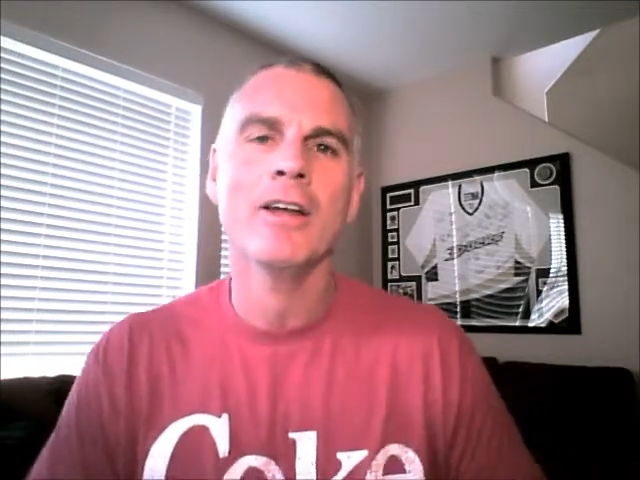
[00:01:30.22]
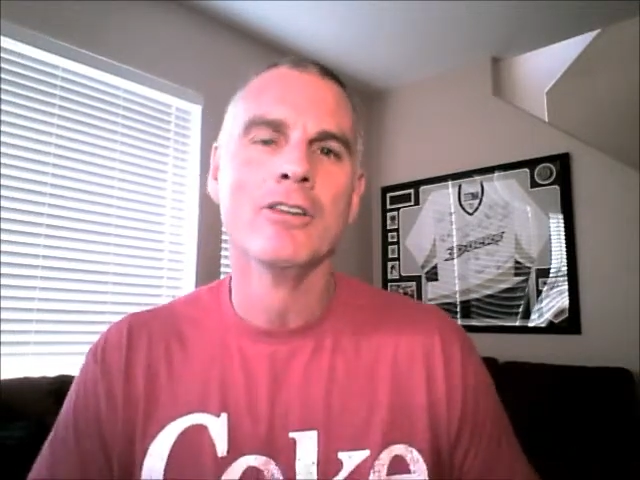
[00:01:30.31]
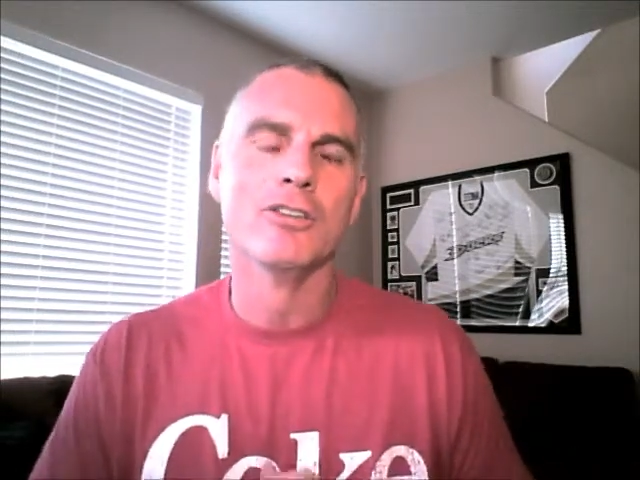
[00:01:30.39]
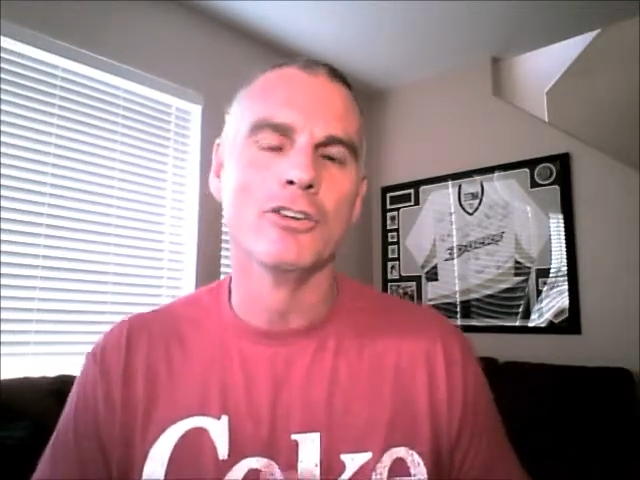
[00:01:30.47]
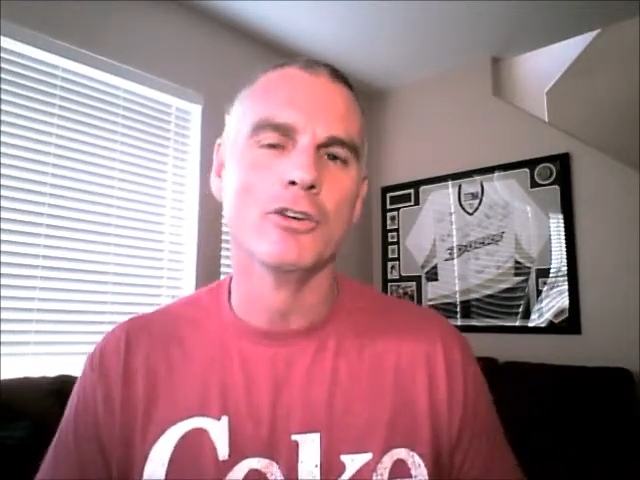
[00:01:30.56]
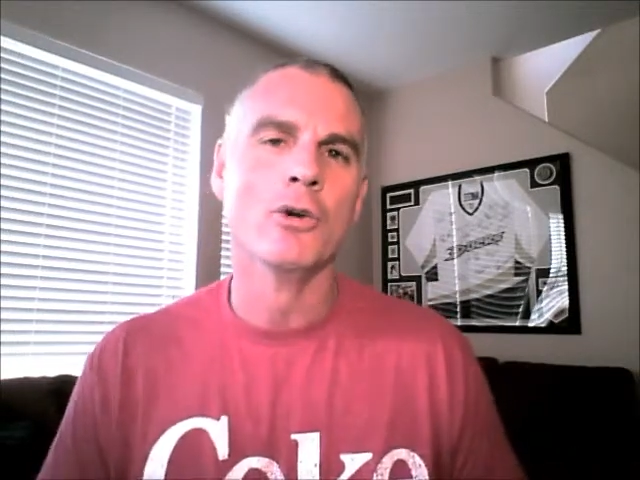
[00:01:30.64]

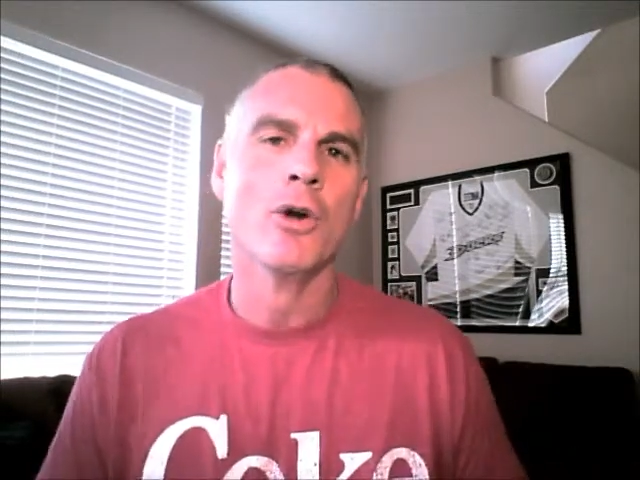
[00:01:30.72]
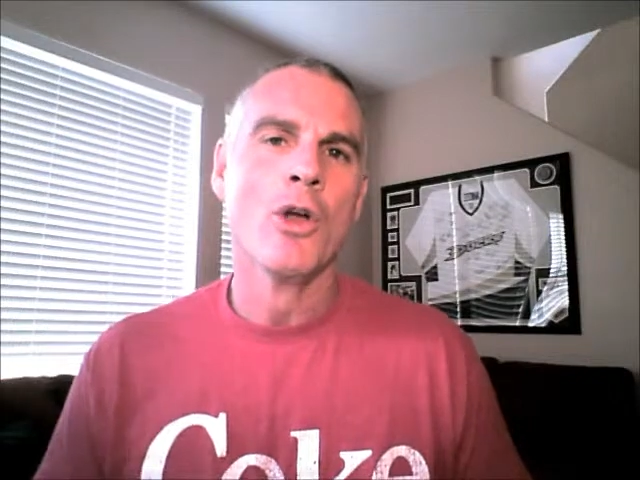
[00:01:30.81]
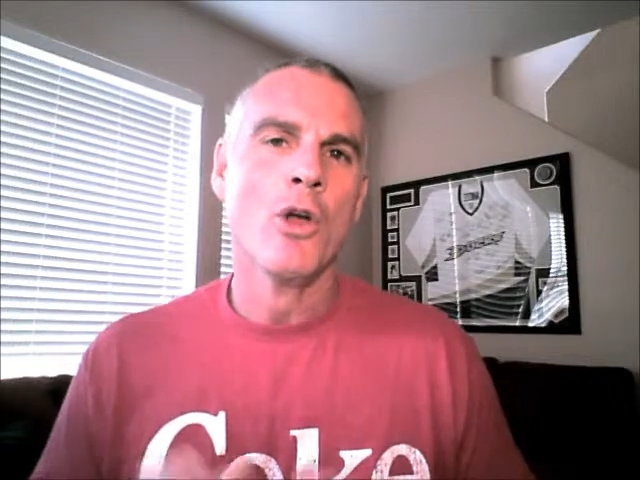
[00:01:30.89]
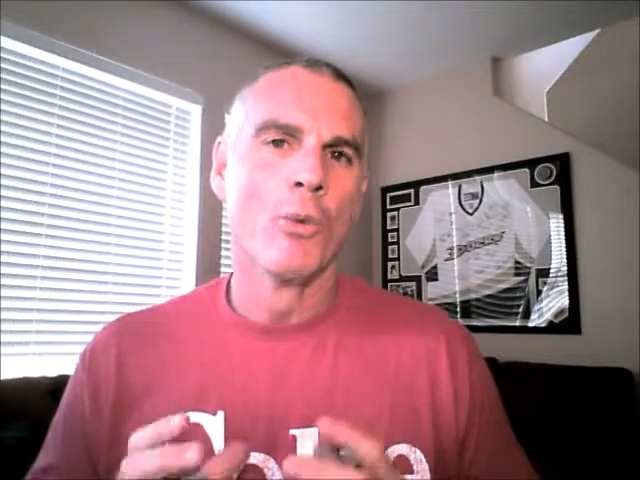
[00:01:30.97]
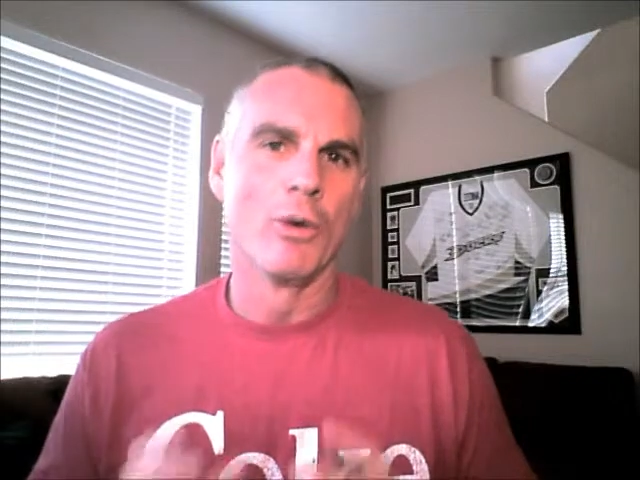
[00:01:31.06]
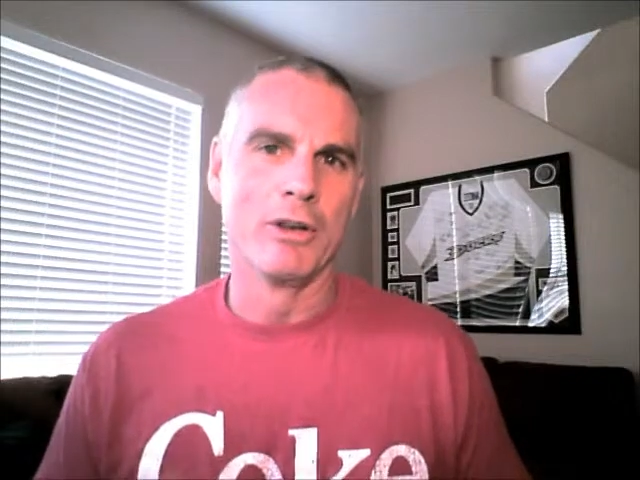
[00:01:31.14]
to,
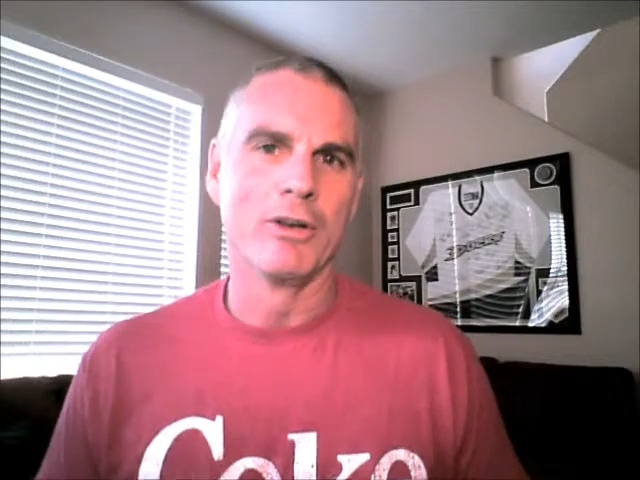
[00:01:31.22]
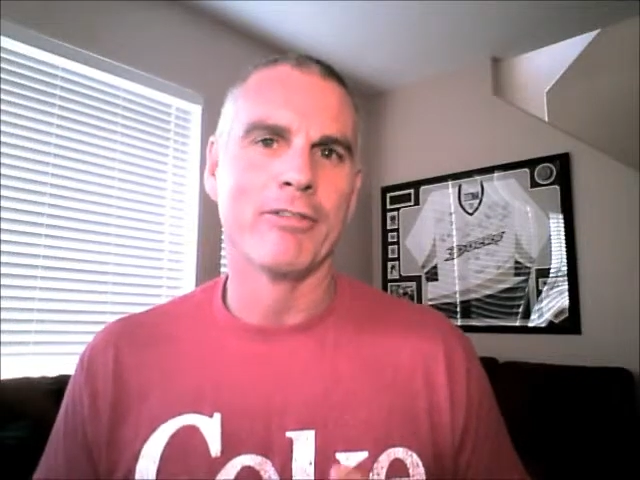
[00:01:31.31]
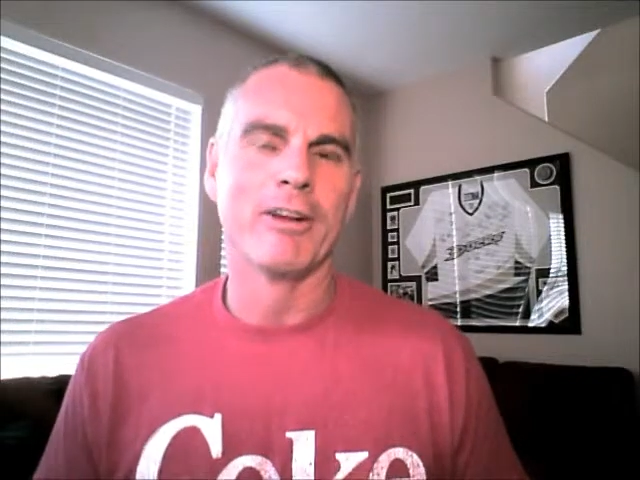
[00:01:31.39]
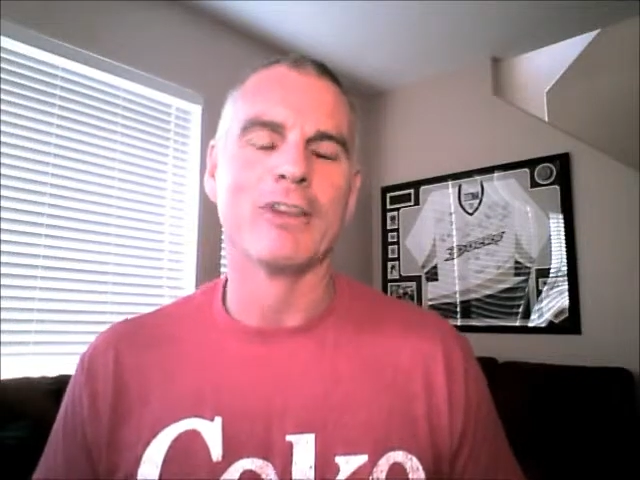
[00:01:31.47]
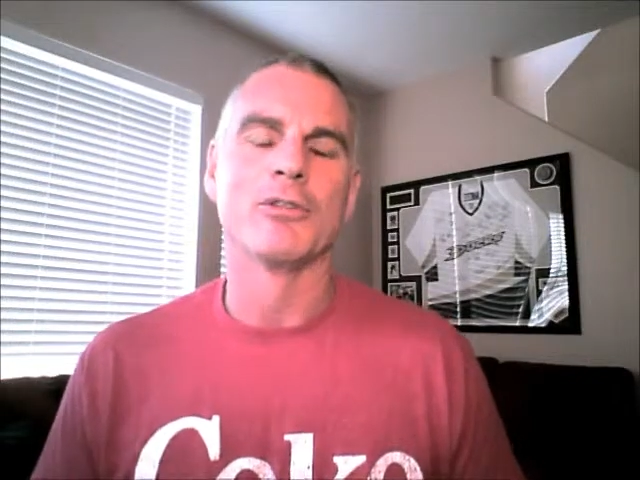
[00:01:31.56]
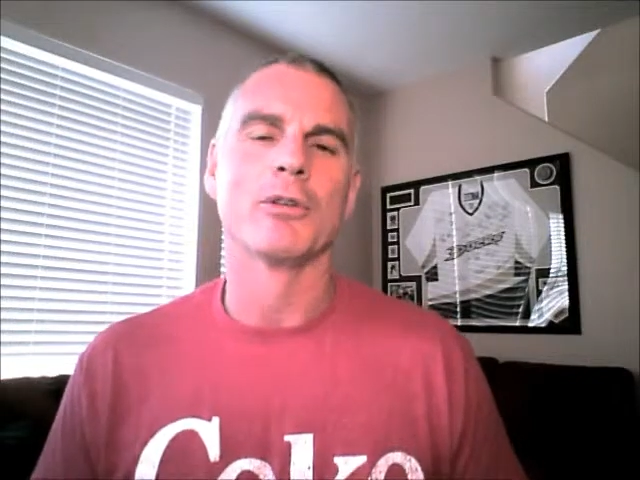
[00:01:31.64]
when you're
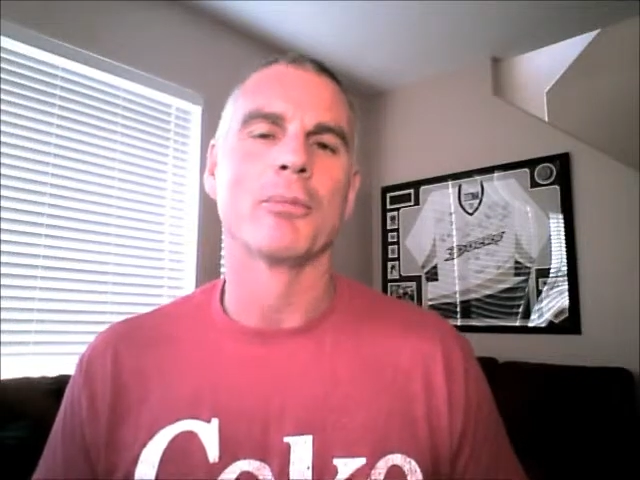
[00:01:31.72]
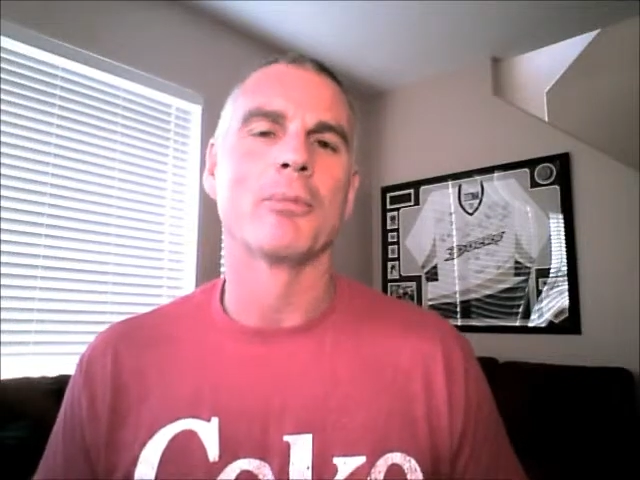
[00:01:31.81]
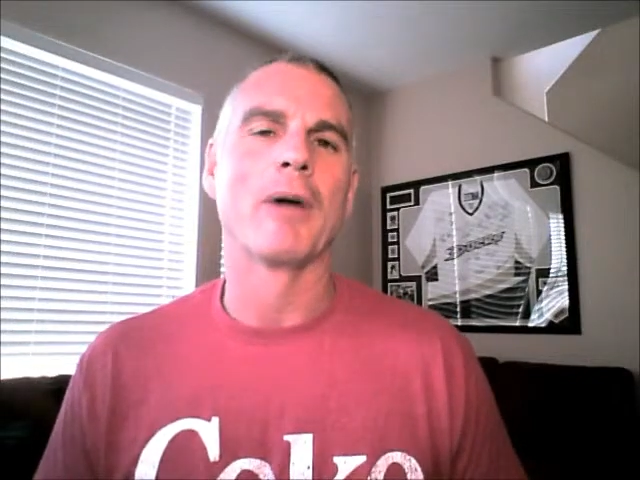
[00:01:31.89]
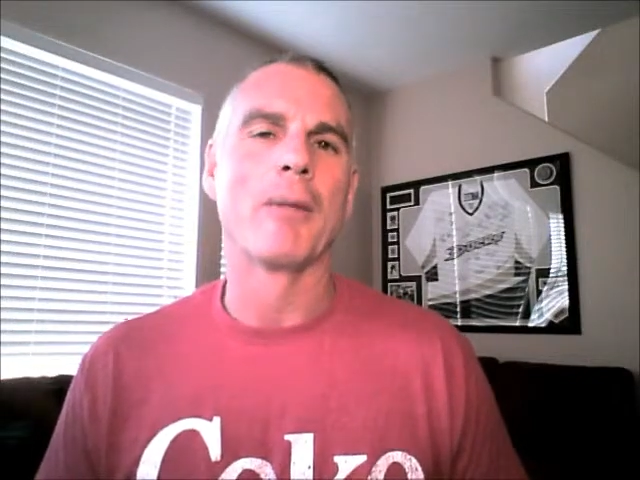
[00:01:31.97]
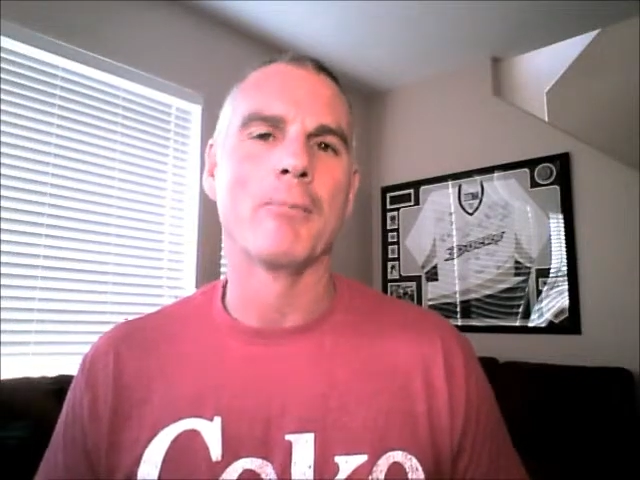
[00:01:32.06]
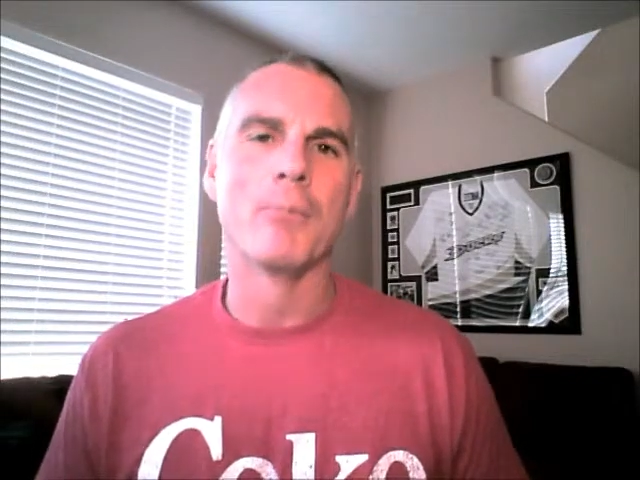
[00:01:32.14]
faced with a
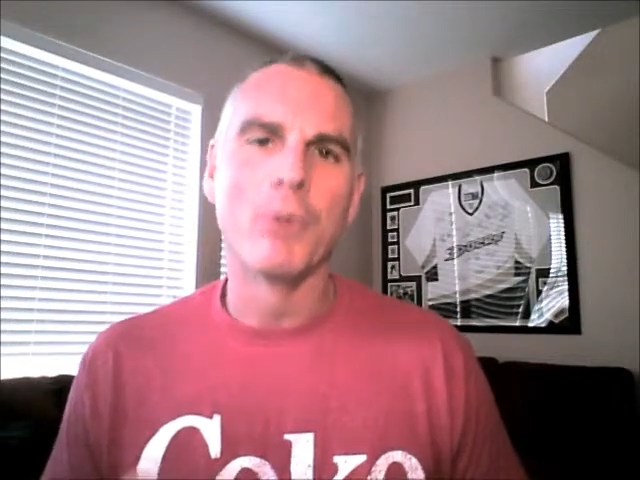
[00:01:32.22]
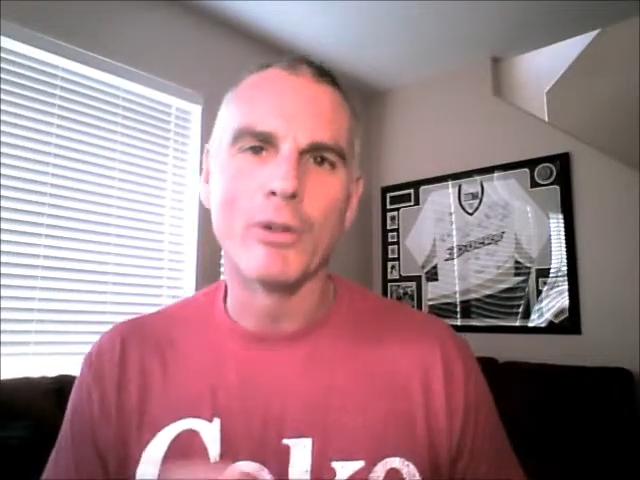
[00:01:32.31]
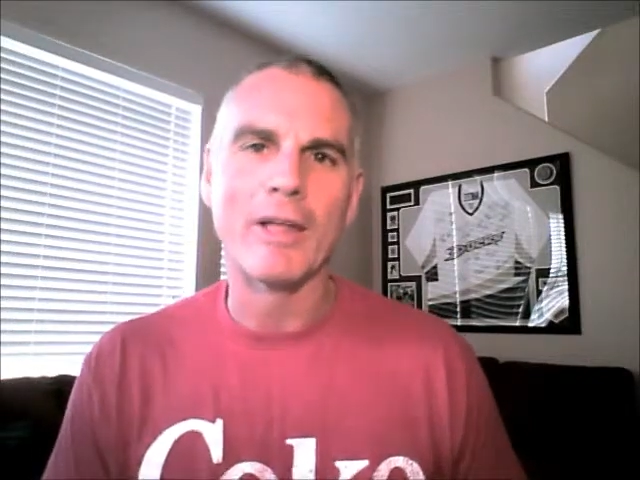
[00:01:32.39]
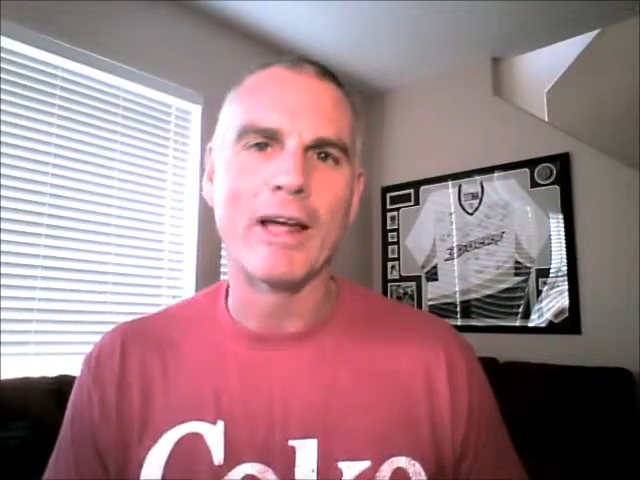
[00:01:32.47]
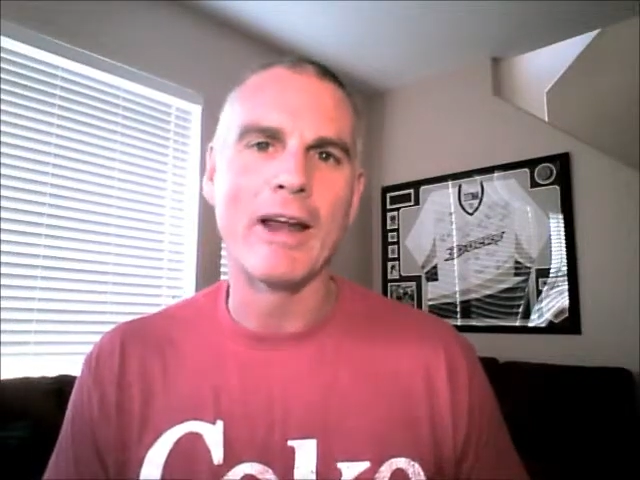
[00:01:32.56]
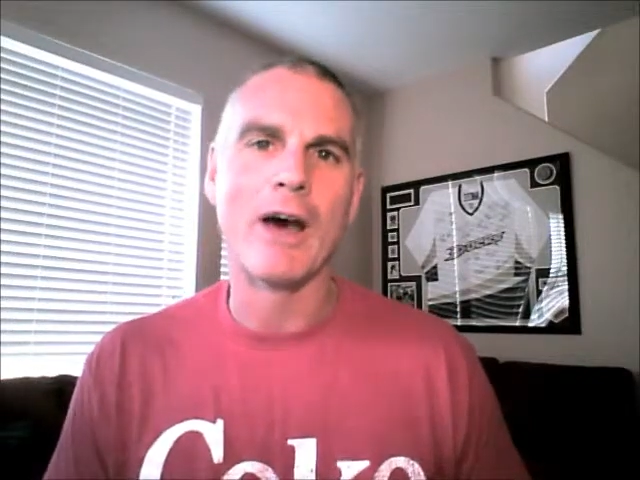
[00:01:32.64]
problem,
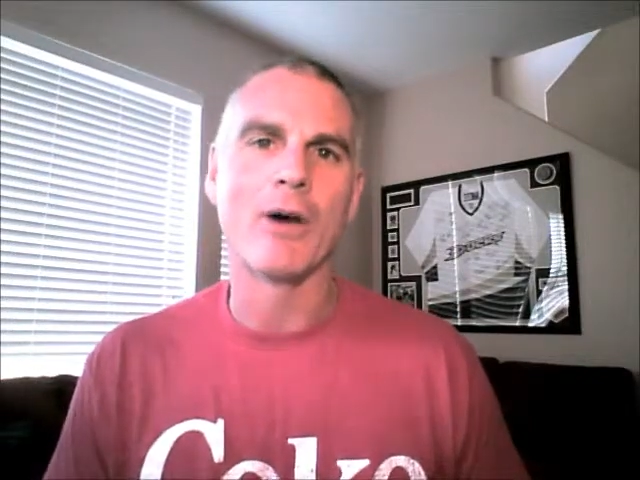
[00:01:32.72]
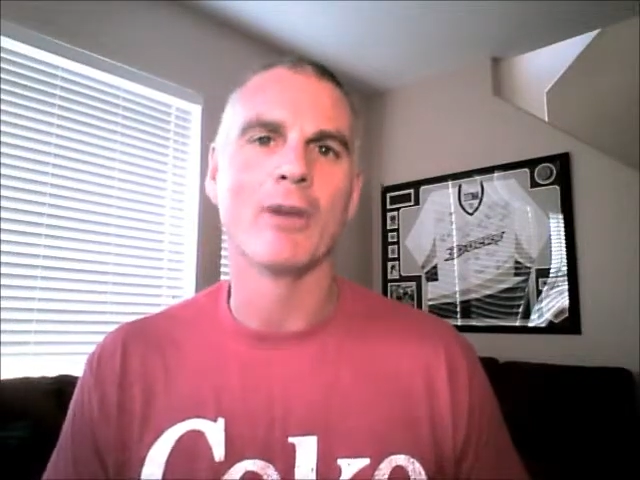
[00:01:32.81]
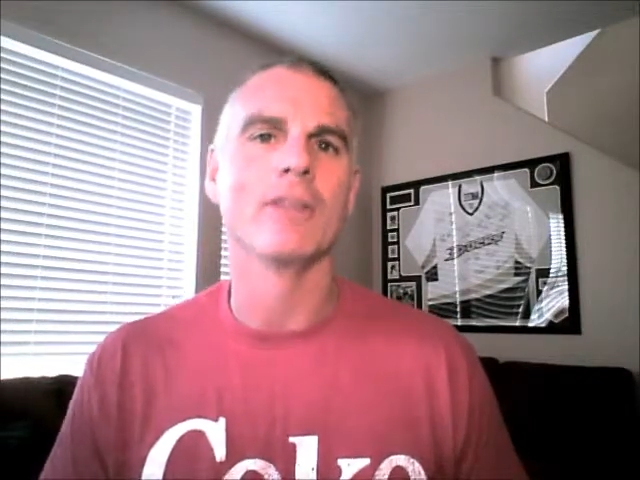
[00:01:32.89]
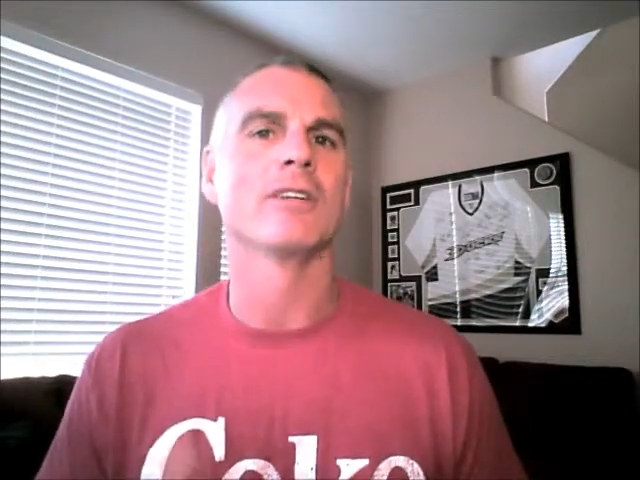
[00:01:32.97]
pull that out.